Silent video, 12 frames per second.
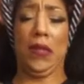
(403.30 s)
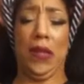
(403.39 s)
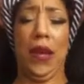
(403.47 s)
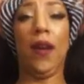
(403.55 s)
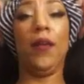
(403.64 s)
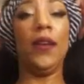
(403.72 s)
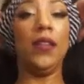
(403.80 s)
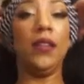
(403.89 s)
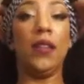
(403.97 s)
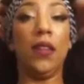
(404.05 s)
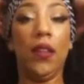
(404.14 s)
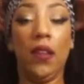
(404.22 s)
How
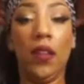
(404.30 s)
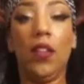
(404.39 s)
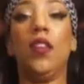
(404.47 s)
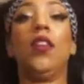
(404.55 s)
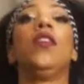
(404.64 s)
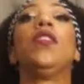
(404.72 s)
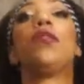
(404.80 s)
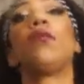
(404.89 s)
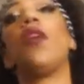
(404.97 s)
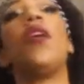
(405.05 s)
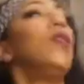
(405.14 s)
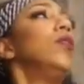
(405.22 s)
easy. You
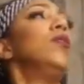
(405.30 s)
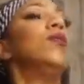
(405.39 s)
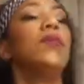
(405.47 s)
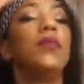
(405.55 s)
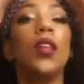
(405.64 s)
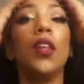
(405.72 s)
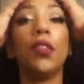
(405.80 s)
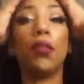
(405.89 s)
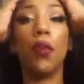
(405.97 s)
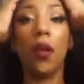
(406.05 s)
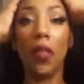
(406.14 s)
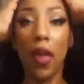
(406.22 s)

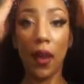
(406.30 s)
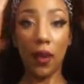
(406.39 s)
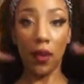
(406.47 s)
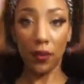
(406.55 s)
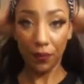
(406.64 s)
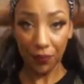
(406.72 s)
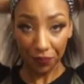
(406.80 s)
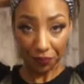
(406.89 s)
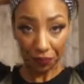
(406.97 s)
throw that on,